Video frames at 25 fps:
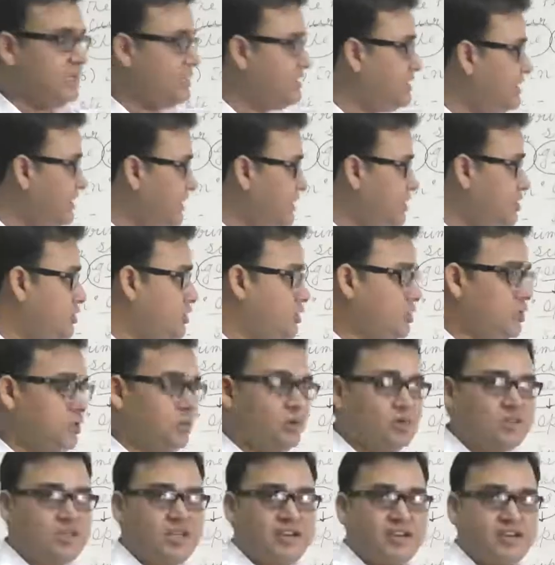These two
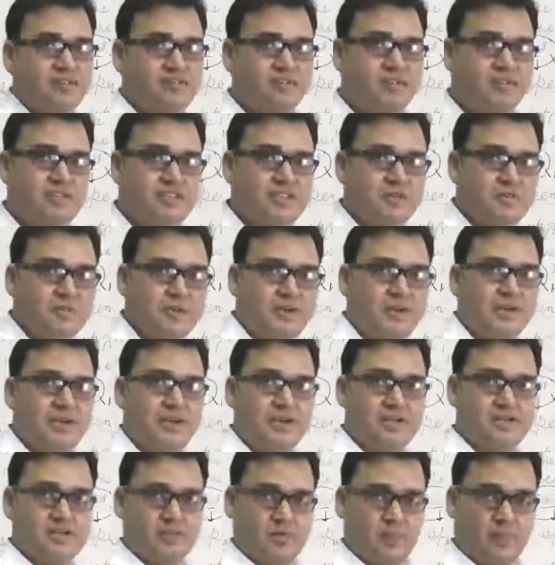clauses are reversible in
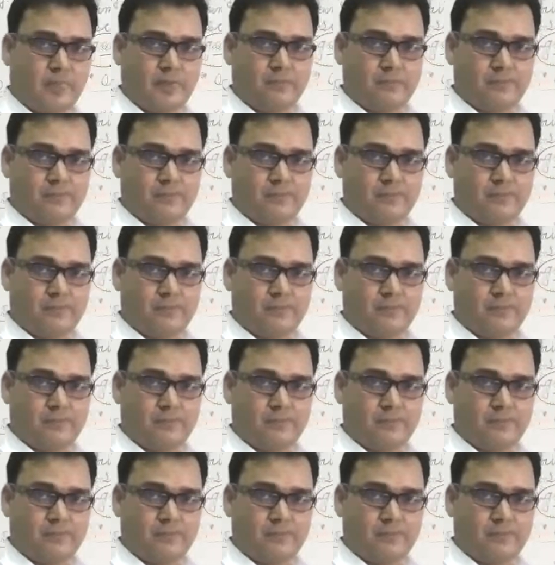nature.